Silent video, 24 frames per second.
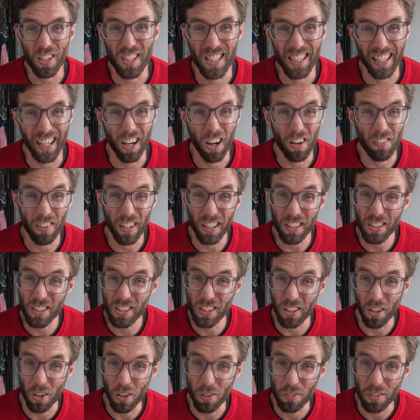I set off, I'll
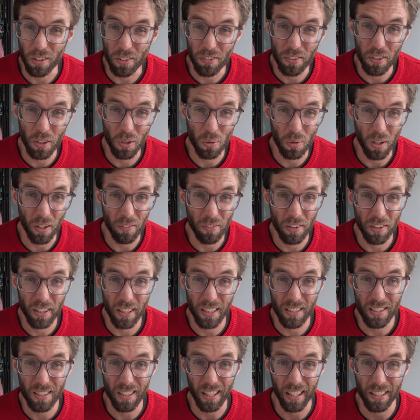just go over a few of the
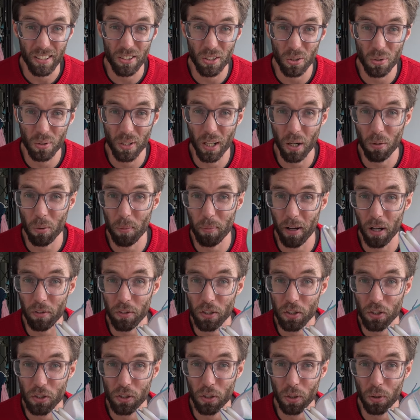things that I do know about
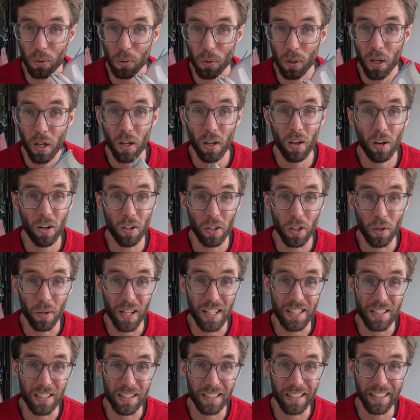this shoe, although
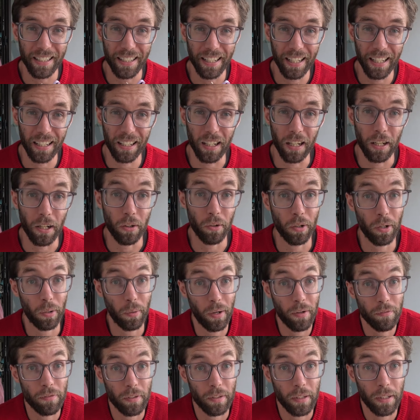as it's Li-Ning, I don't know
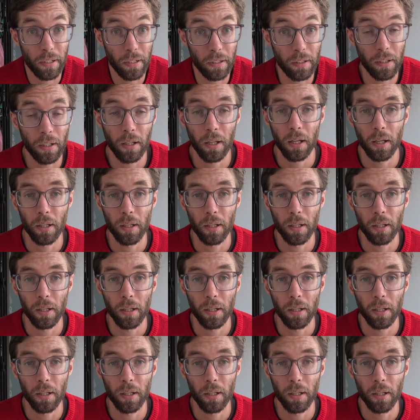everything.